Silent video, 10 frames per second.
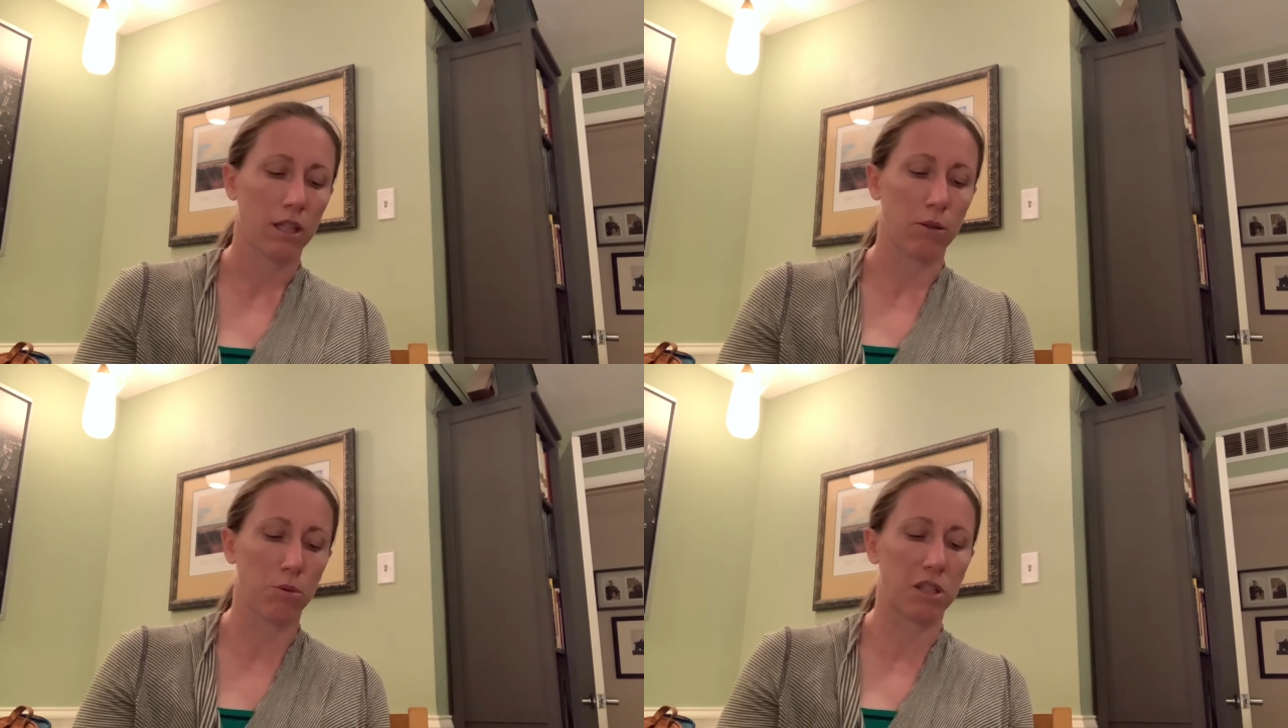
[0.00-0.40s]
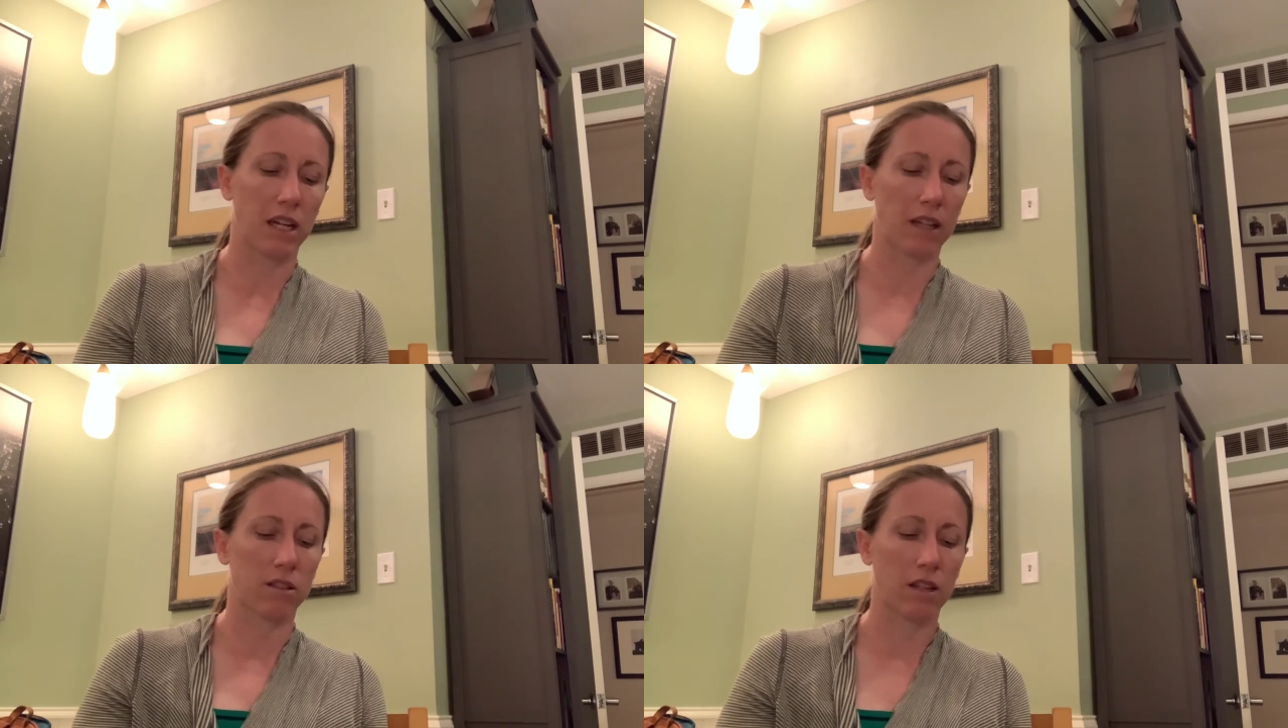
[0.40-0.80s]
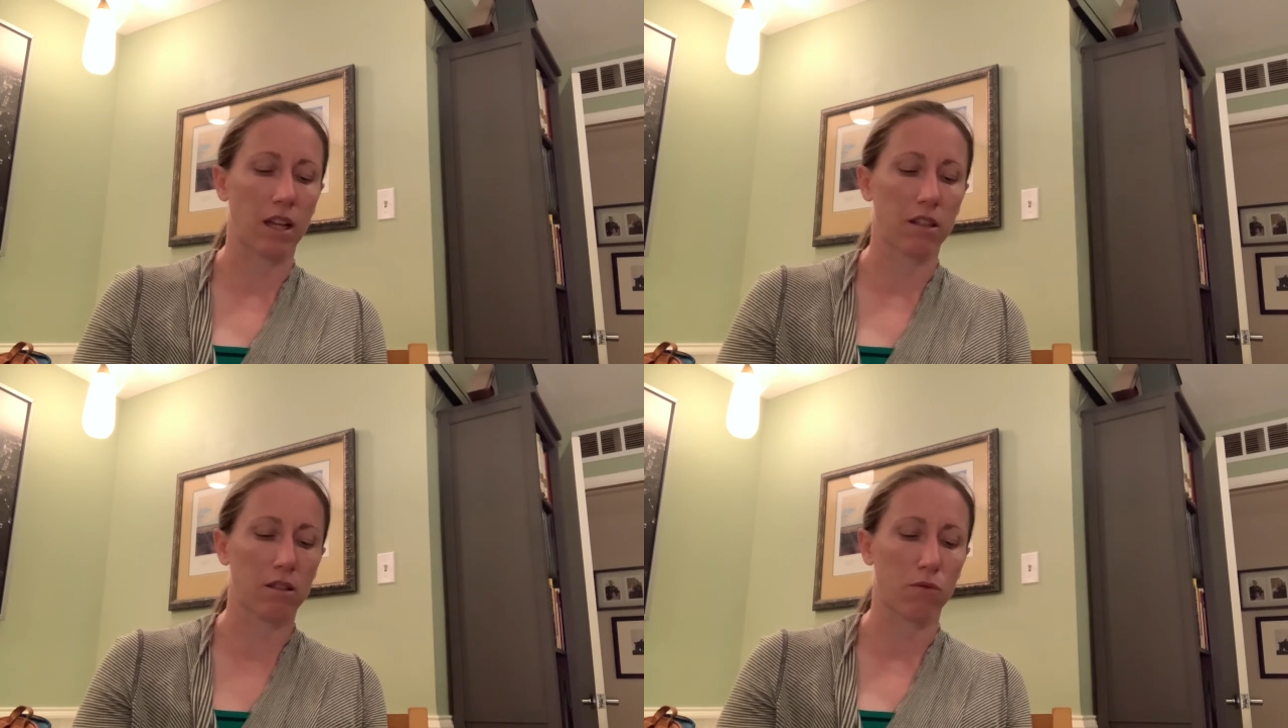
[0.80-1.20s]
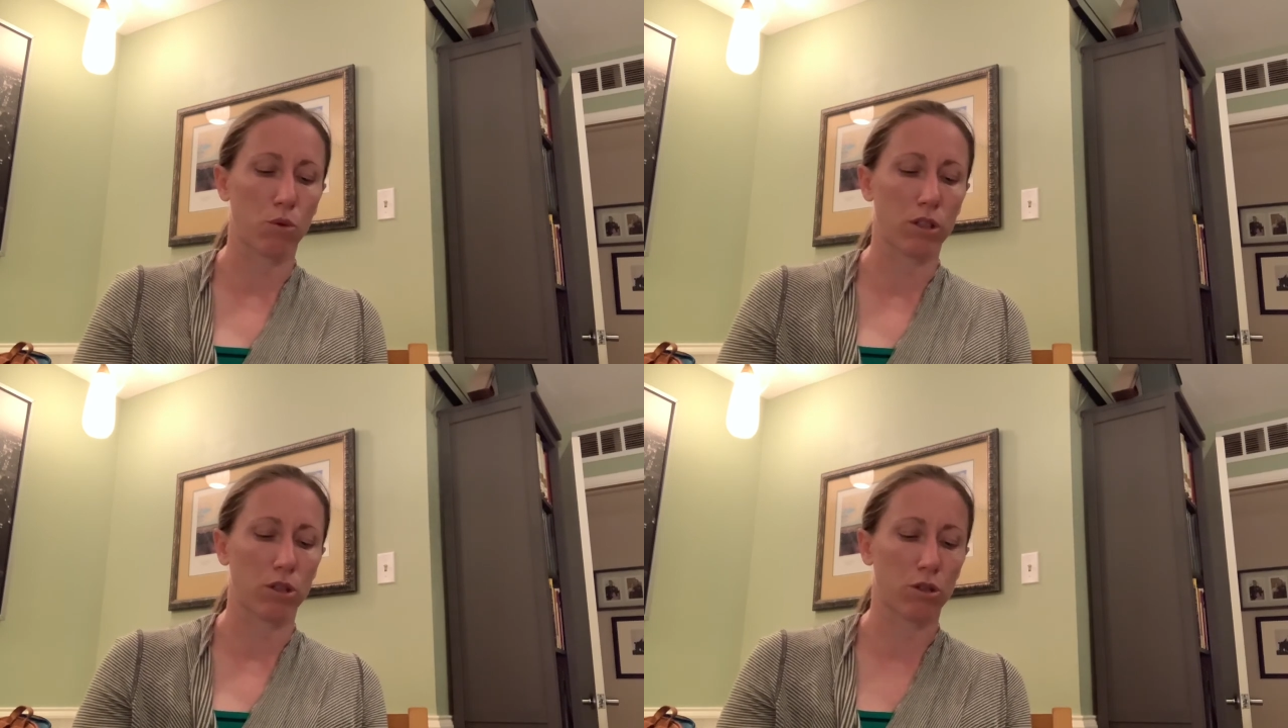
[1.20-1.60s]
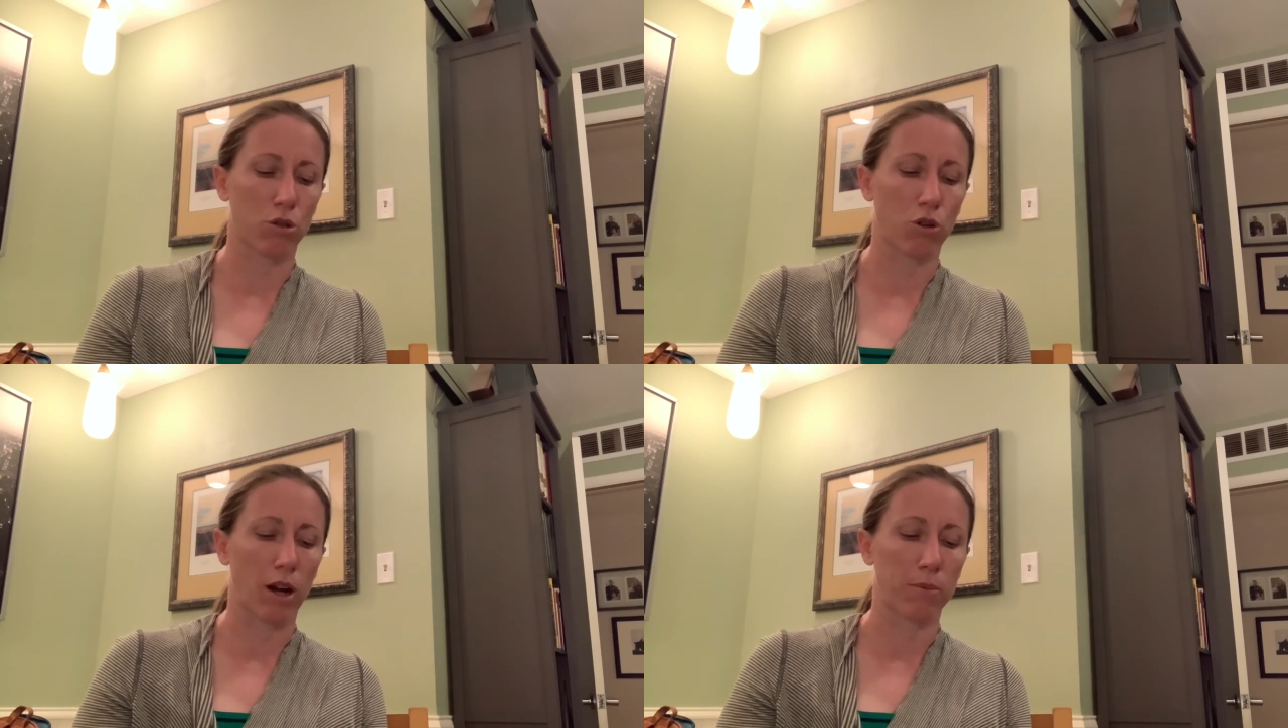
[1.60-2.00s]
It was the next day that the voyagers
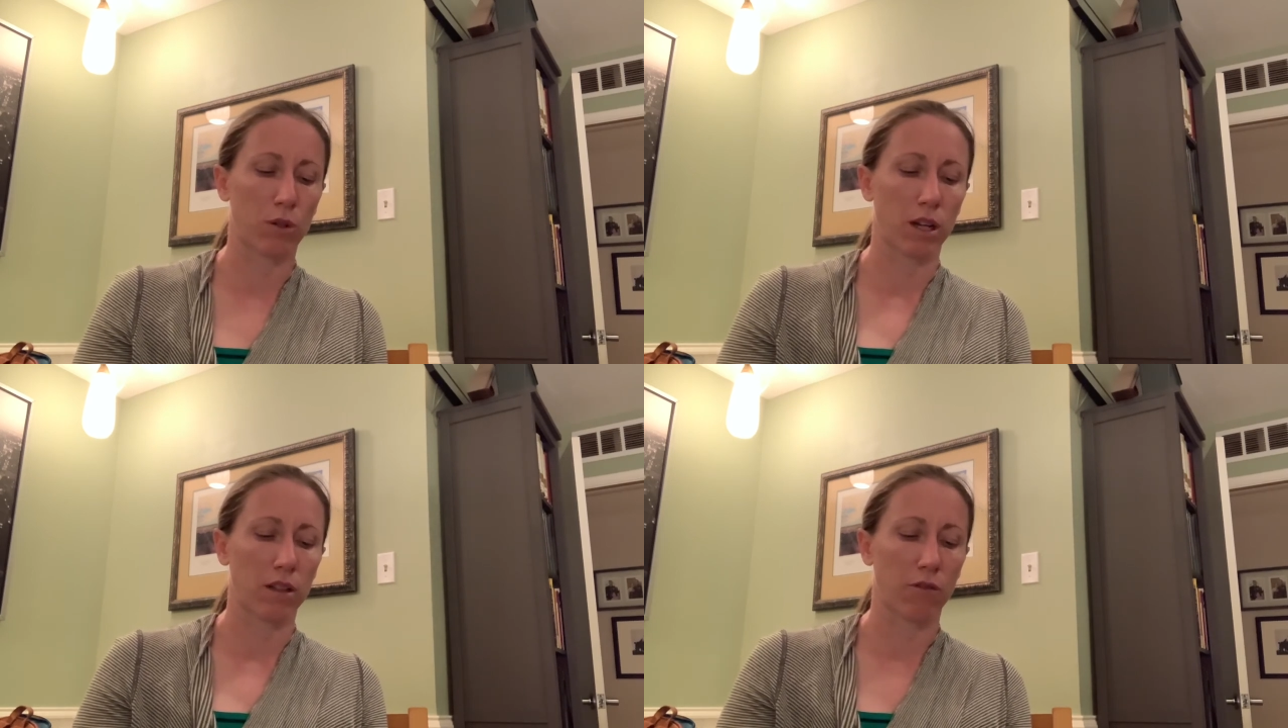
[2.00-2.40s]
dropped round